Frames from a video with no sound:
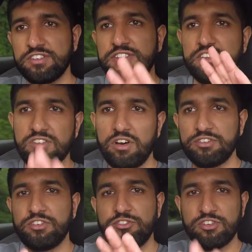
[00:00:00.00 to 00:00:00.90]
in this car
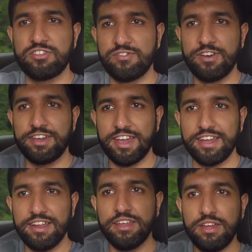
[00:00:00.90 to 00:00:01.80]
to justify
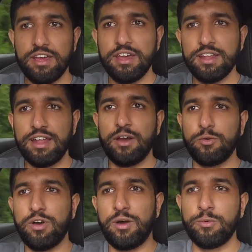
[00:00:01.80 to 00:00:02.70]
getting it. Now,
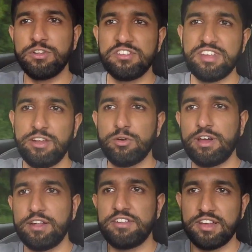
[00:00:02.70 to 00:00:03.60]
I wouldn't say look
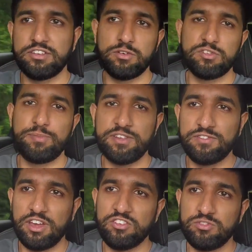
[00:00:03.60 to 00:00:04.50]
at technical
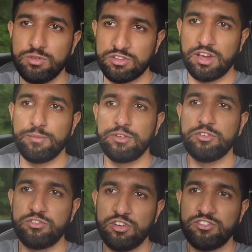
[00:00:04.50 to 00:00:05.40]
specification all the time when
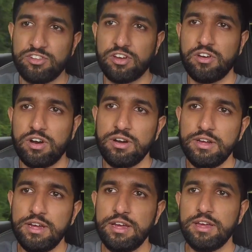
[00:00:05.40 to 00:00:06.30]
you're judging a car.
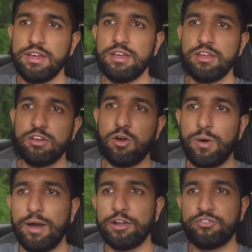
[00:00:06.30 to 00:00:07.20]
Go
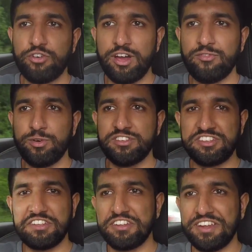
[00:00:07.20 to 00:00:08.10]
out and drive one,
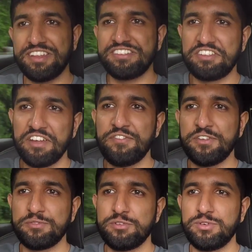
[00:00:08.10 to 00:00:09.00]
sit in it. There's a
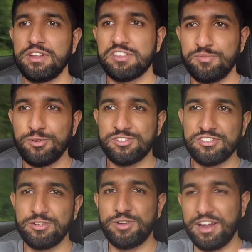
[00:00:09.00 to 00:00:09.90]
difference between a sports
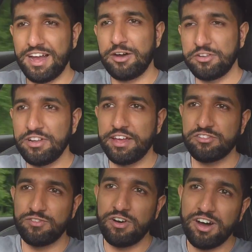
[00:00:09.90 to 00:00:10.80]
saloon and a hot, like
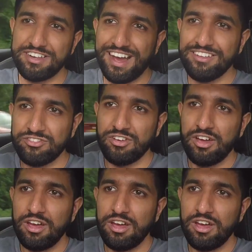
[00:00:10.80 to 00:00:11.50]
sort of a hot hatch.